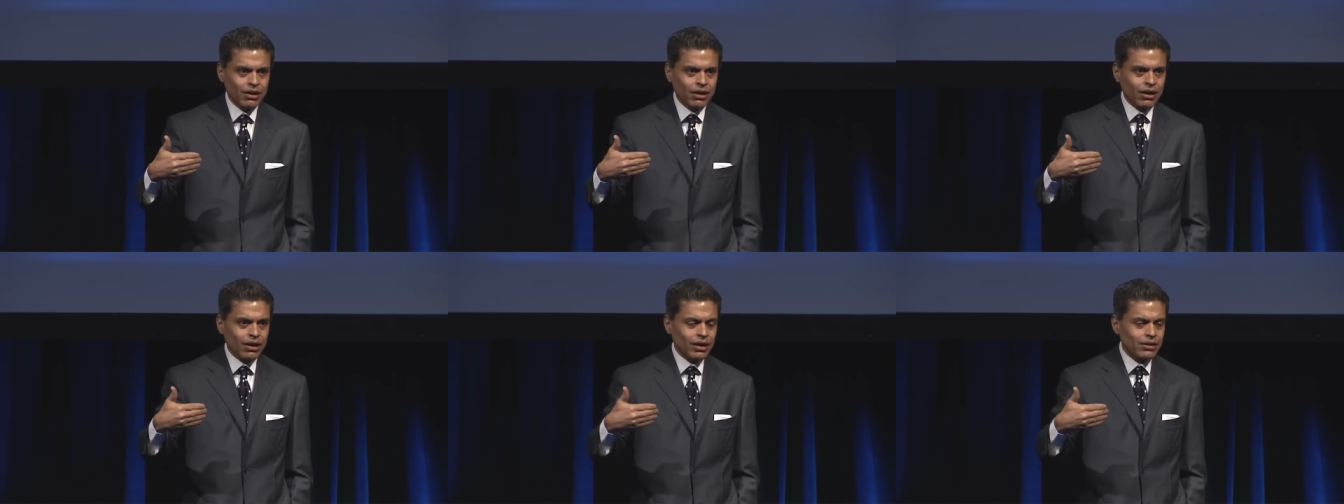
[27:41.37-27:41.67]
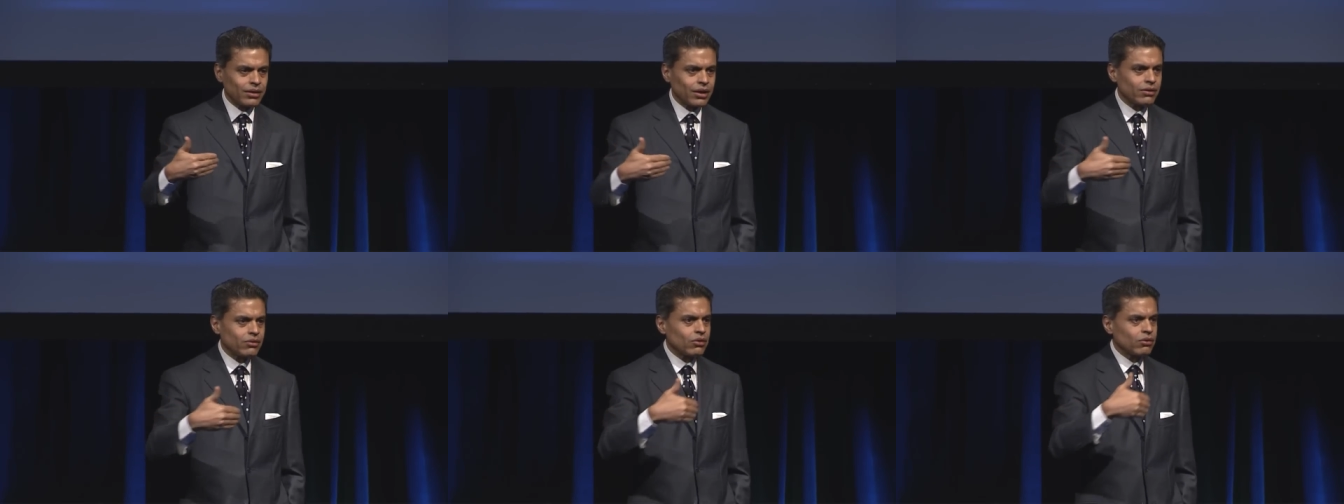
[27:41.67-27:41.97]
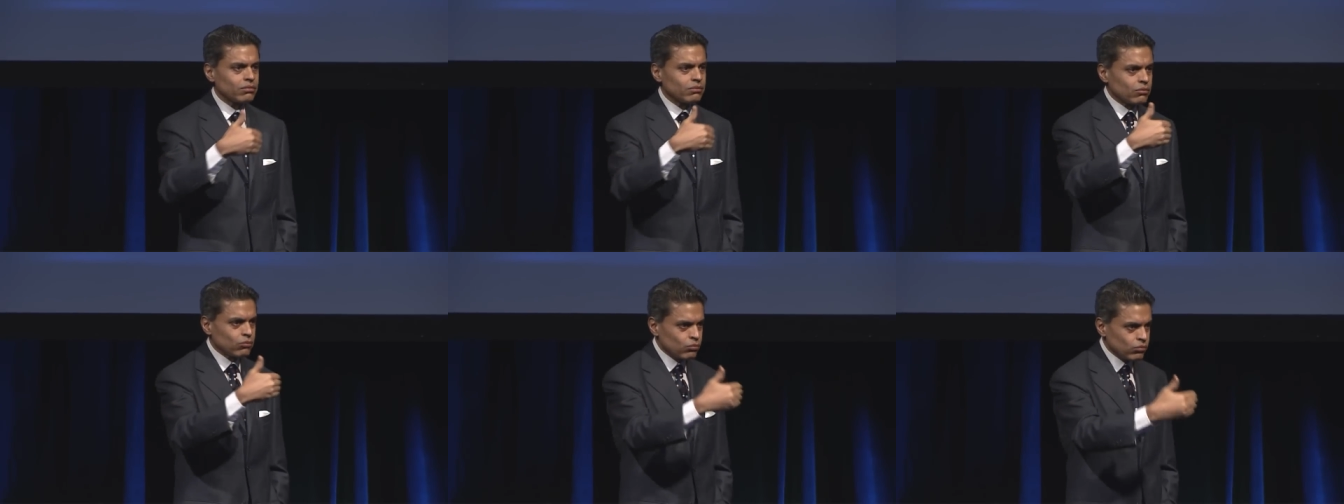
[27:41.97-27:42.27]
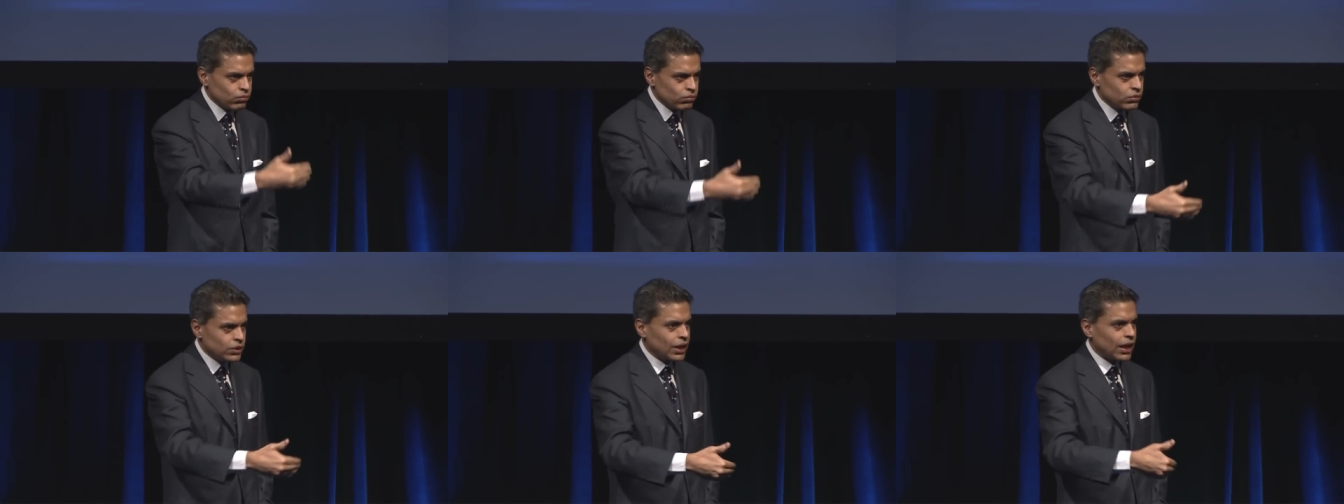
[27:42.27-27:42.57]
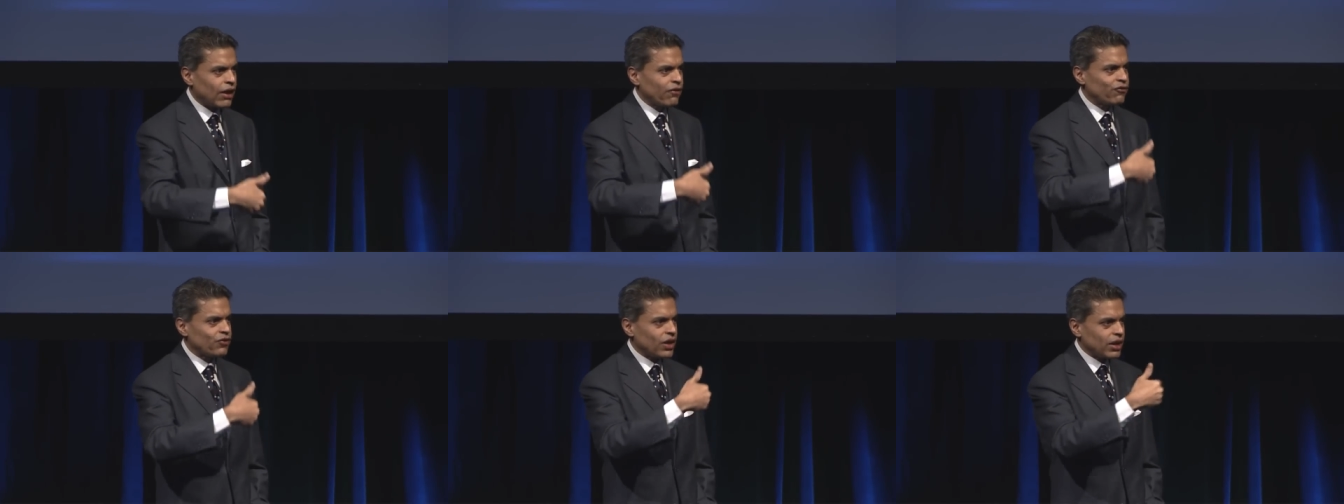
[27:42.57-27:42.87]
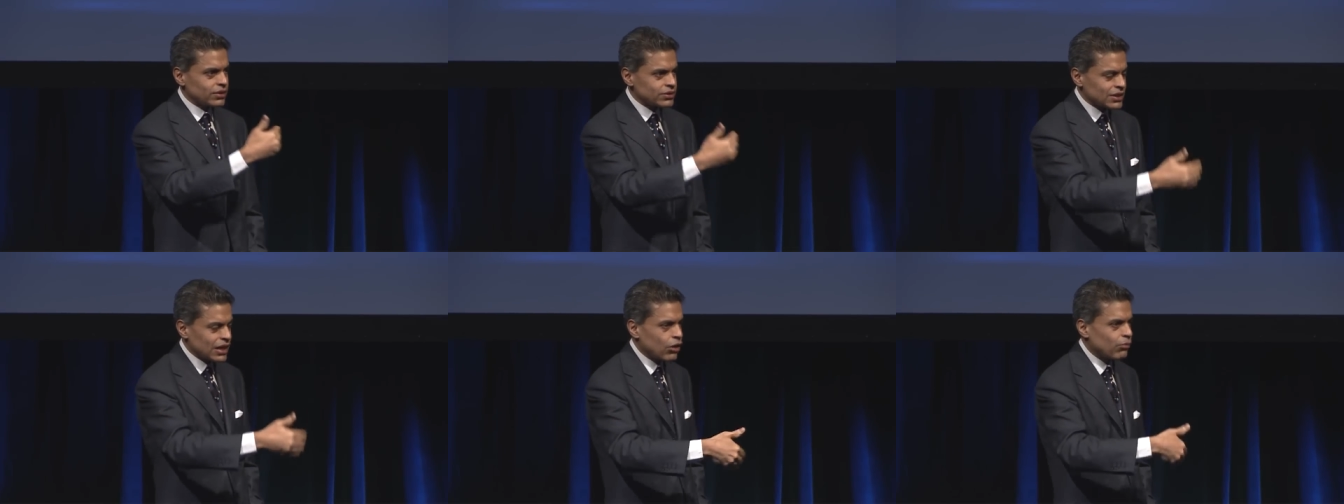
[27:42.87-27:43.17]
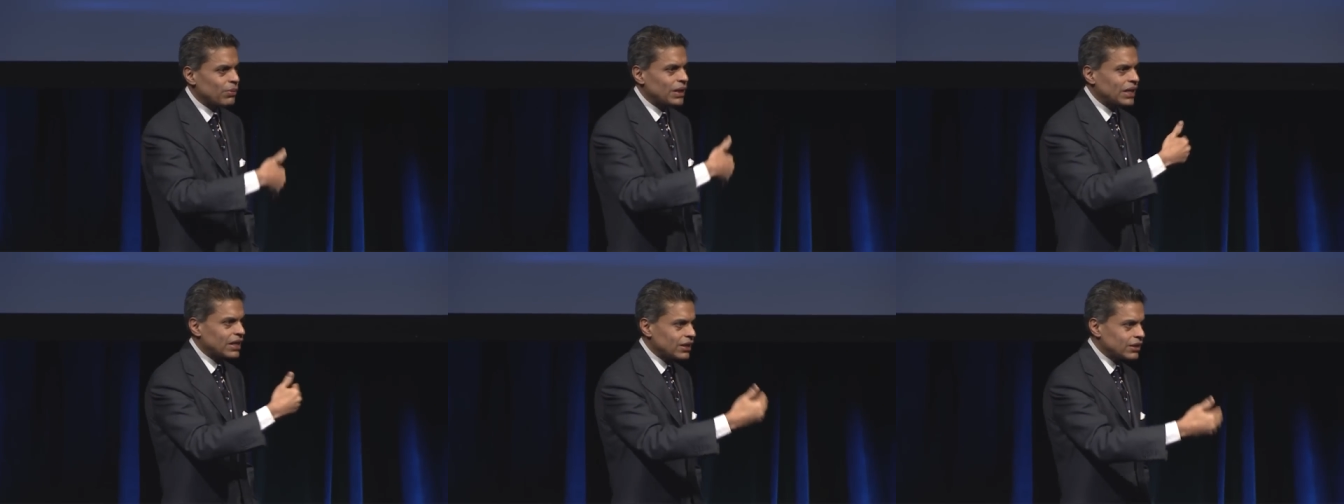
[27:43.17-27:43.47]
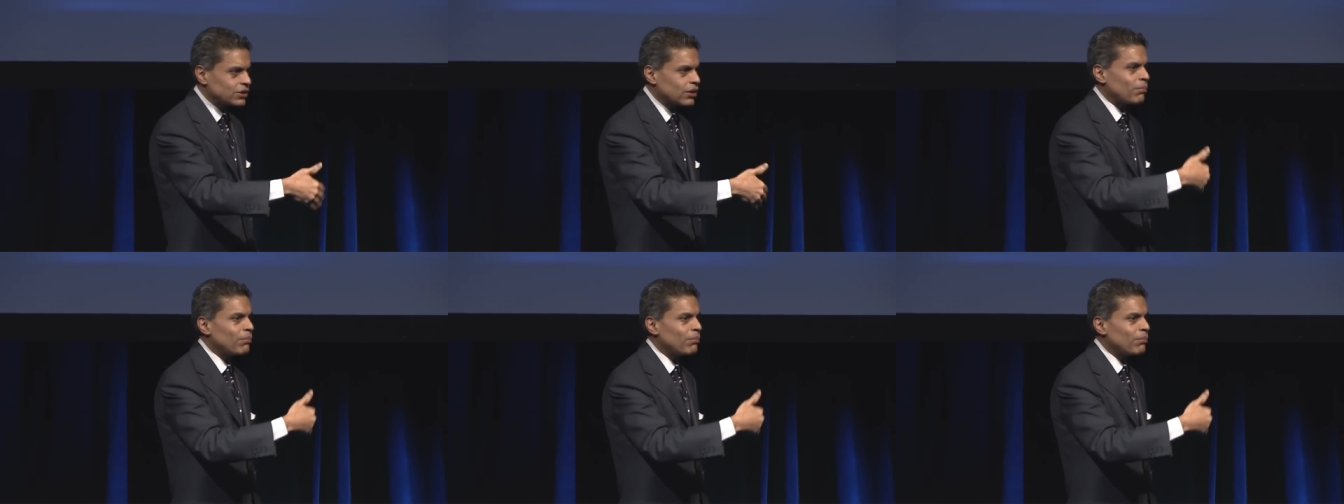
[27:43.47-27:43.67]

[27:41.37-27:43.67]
And that the FAA is now beginning to